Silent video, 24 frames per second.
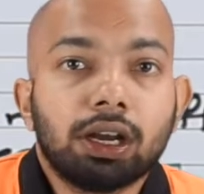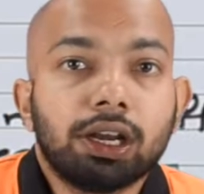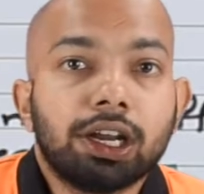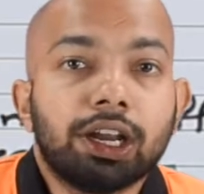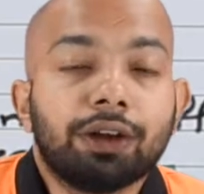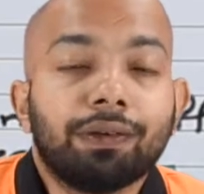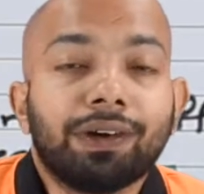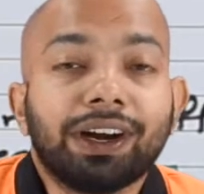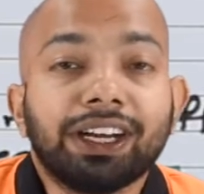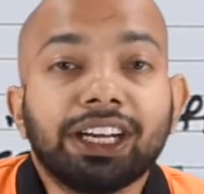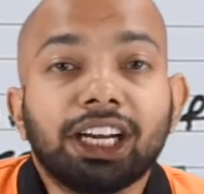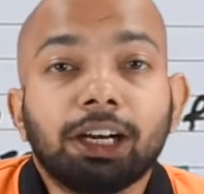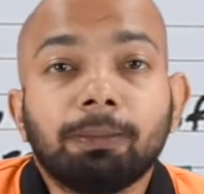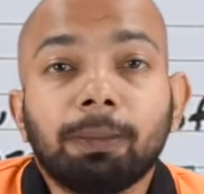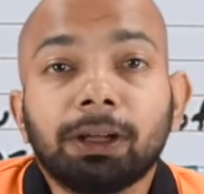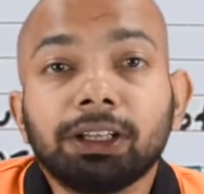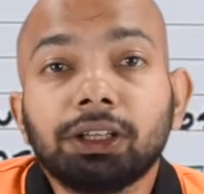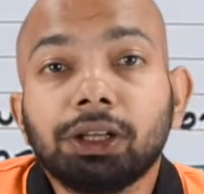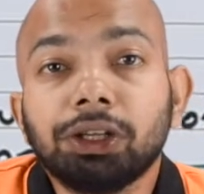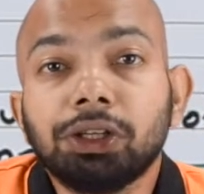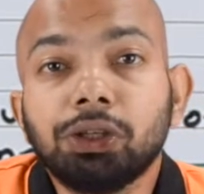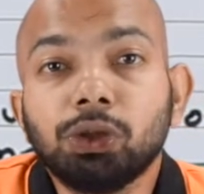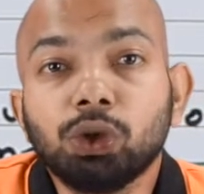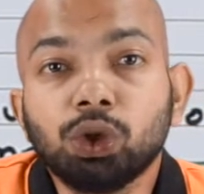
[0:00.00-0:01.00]
Divided by
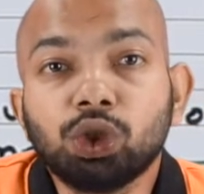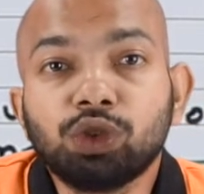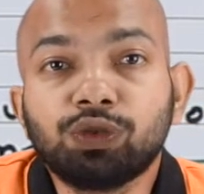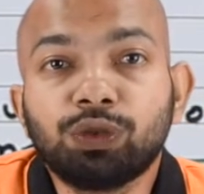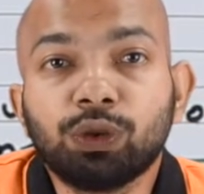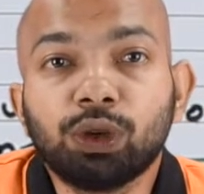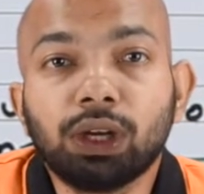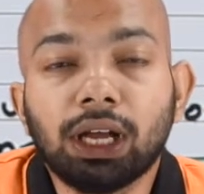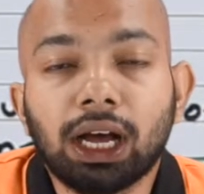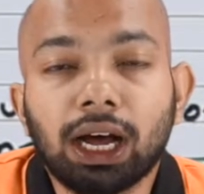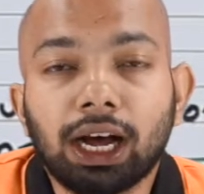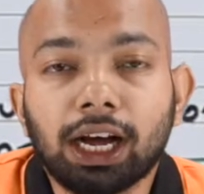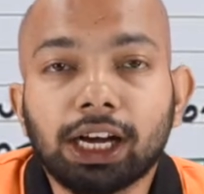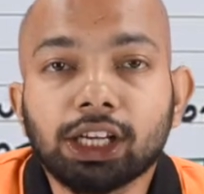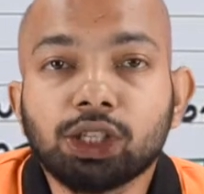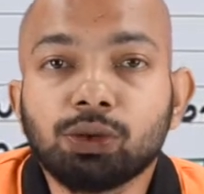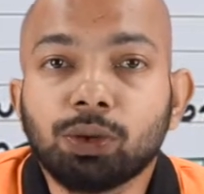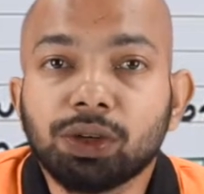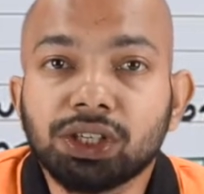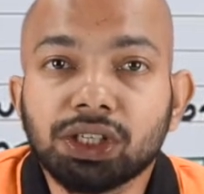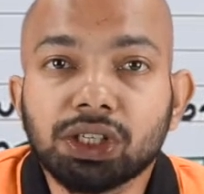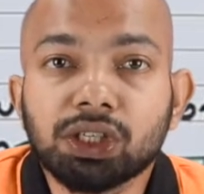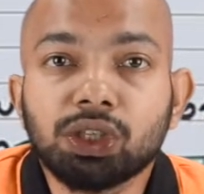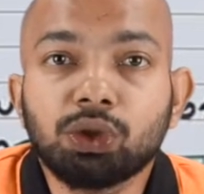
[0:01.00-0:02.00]
the useful hours,
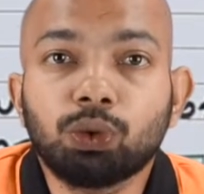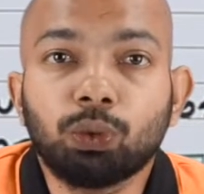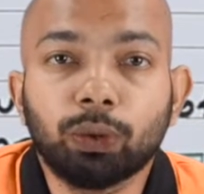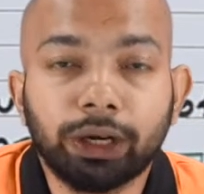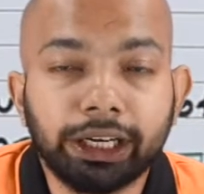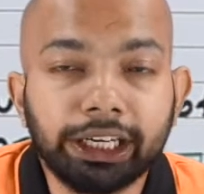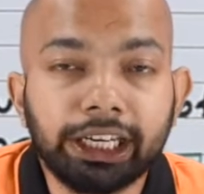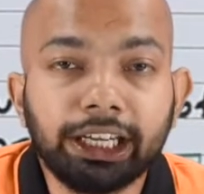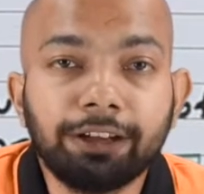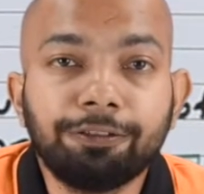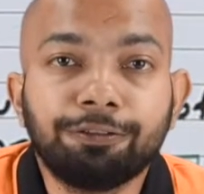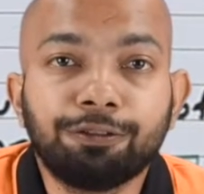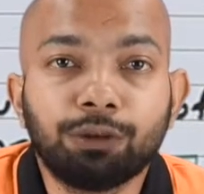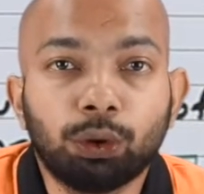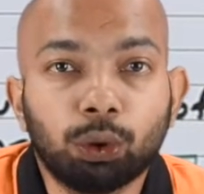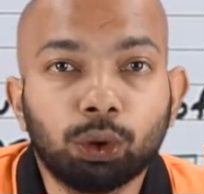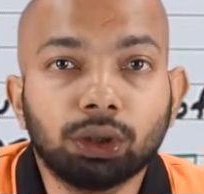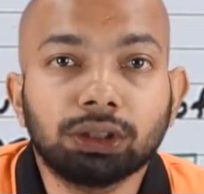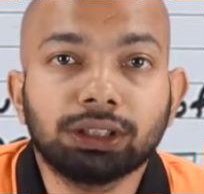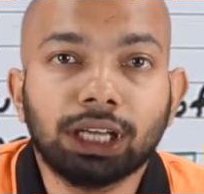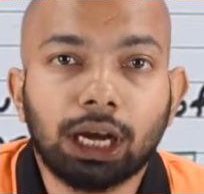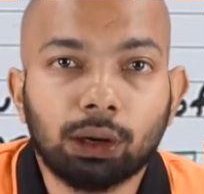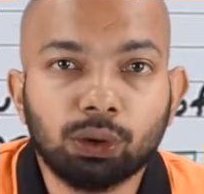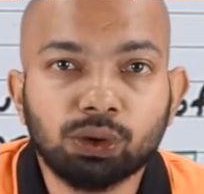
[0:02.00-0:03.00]
which is
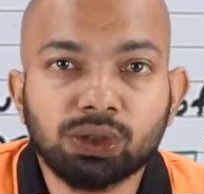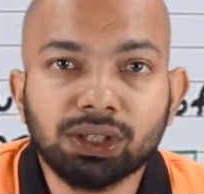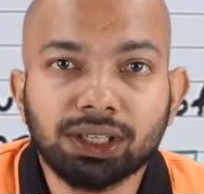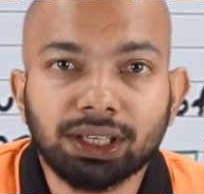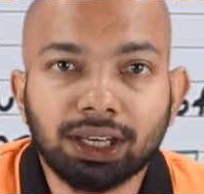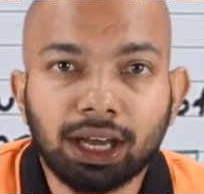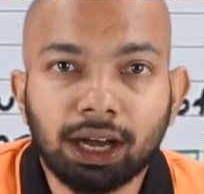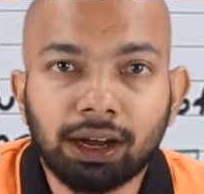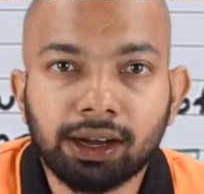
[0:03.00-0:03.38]
24,000